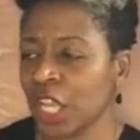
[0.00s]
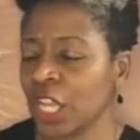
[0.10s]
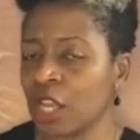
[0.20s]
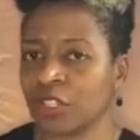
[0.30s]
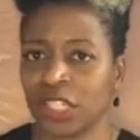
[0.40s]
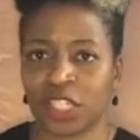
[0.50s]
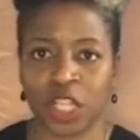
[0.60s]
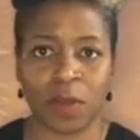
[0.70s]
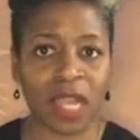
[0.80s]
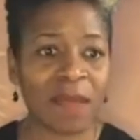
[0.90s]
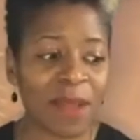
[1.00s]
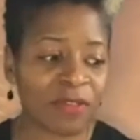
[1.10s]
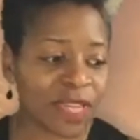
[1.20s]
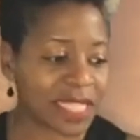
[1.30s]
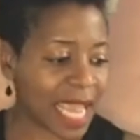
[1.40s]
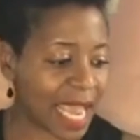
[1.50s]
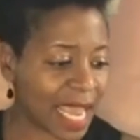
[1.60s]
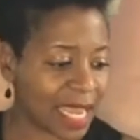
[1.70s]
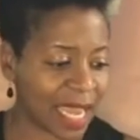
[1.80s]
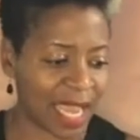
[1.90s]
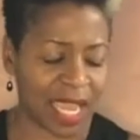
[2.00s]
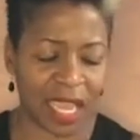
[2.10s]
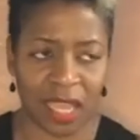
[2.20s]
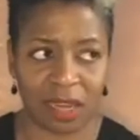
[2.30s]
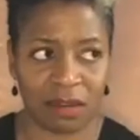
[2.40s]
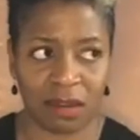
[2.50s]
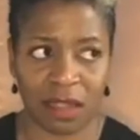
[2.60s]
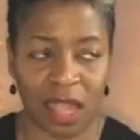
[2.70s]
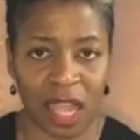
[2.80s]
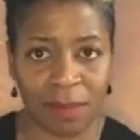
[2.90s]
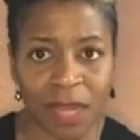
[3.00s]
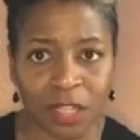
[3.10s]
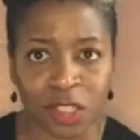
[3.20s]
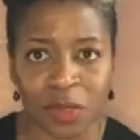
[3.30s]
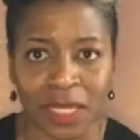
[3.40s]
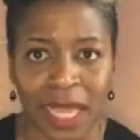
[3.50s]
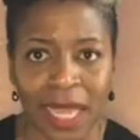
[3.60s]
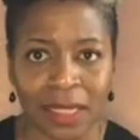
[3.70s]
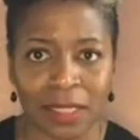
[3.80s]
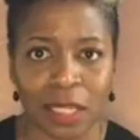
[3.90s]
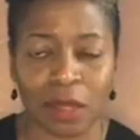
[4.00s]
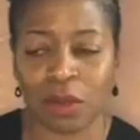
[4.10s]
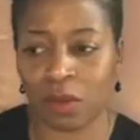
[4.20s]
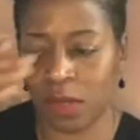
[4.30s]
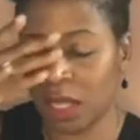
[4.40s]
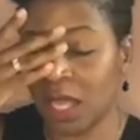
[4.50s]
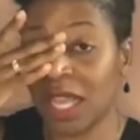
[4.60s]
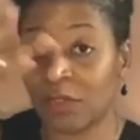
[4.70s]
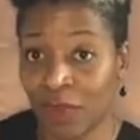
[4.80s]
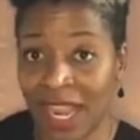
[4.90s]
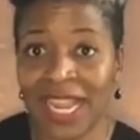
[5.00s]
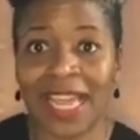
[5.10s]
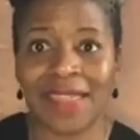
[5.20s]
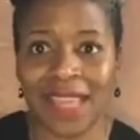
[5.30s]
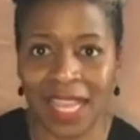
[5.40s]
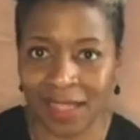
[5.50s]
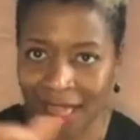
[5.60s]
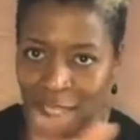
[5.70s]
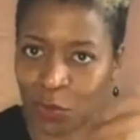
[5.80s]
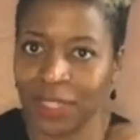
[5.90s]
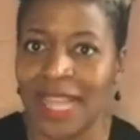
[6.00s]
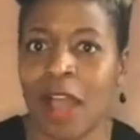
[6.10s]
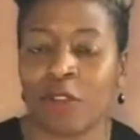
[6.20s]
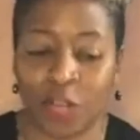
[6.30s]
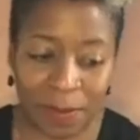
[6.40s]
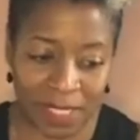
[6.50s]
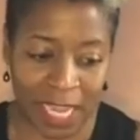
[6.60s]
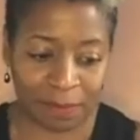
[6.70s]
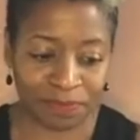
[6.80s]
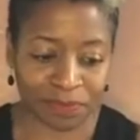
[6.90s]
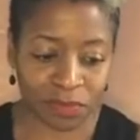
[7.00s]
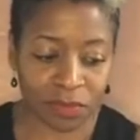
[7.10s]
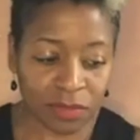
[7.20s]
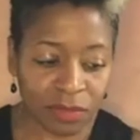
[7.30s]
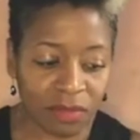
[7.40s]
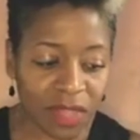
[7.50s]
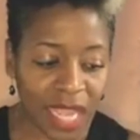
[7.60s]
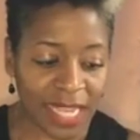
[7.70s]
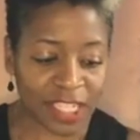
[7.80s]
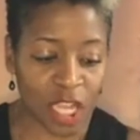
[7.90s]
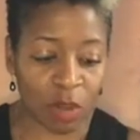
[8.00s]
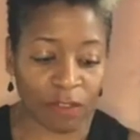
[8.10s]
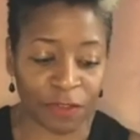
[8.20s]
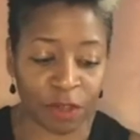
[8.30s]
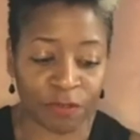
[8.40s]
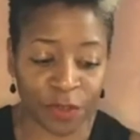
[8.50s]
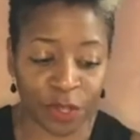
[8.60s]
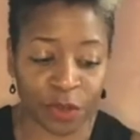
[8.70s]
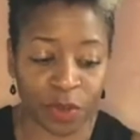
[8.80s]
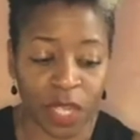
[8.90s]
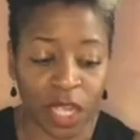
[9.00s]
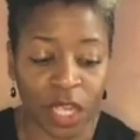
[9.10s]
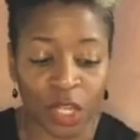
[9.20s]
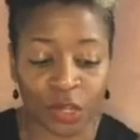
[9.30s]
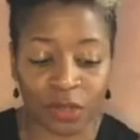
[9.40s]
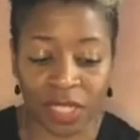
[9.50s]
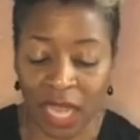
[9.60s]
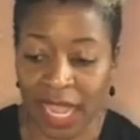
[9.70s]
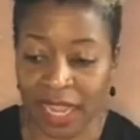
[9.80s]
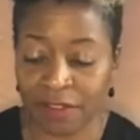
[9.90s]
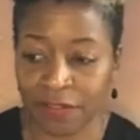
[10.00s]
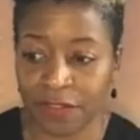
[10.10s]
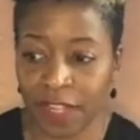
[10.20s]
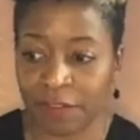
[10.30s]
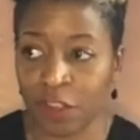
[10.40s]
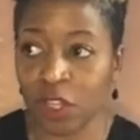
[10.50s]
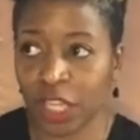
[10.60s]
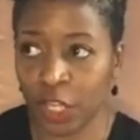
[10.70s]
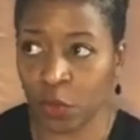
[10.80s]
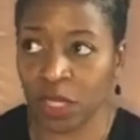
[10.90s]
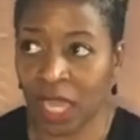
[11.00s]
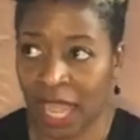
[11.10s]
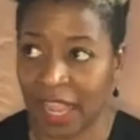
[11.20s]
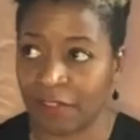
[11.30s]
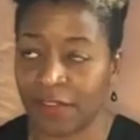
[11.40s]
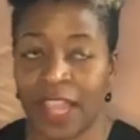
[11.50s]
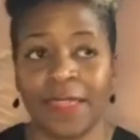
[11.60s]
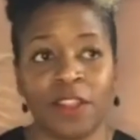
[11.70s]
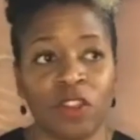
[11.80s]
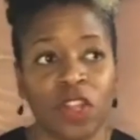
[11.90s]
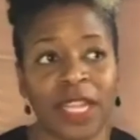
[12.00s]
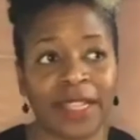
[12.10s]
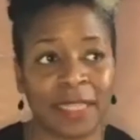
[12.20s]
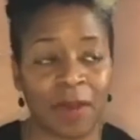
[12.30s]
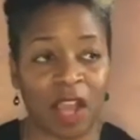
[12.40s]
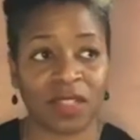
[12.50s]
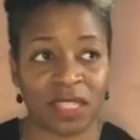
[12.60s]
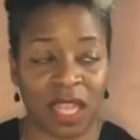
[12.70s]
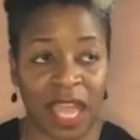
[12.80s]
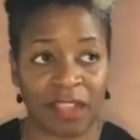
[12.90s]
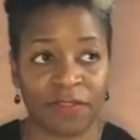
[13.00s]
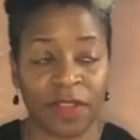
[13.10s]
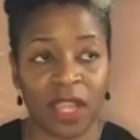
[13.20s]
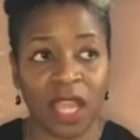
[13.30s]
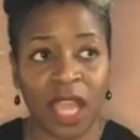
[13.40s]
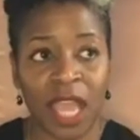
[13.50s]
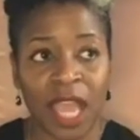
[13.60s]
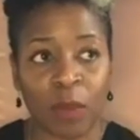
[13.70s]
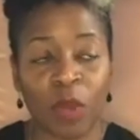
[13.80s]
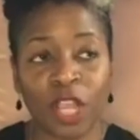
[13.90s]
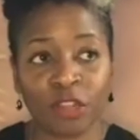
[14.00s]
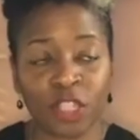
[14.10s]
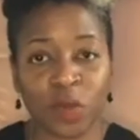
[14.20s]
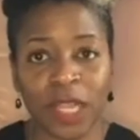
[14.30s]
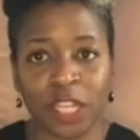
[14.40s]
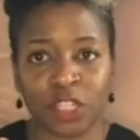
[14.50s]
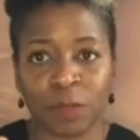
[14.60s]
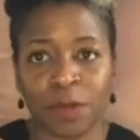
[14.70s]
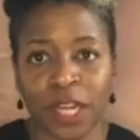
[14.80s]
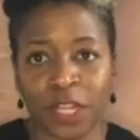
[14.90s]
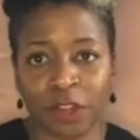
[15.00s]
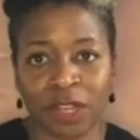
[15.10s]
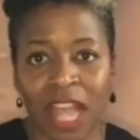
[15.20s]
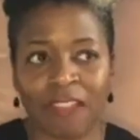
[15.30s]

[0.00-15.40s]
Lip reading: She's showing up every day and I'm not doing that. So, right? And then that's where the doubt creeps in. And so if you view your life, if you look at your life and then you're looking at someone else's life, what you're doing is you're putting your life